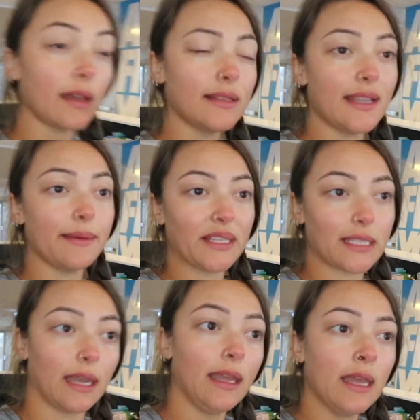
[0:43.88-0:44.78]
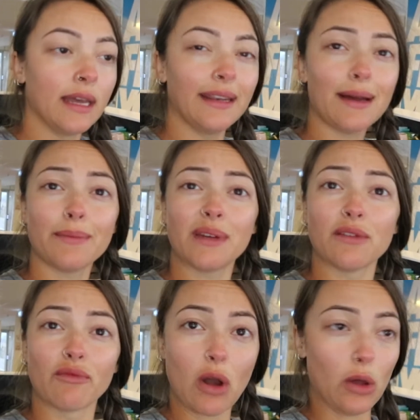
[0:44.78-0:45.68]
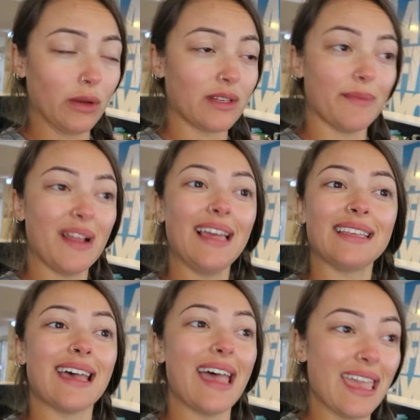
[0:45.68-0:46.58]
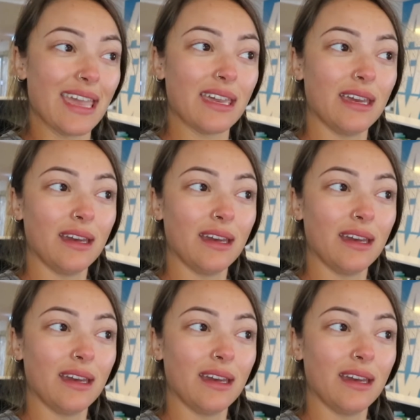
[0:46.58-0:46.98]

Stairmaster. And now I'm gonna roll because my legs ache.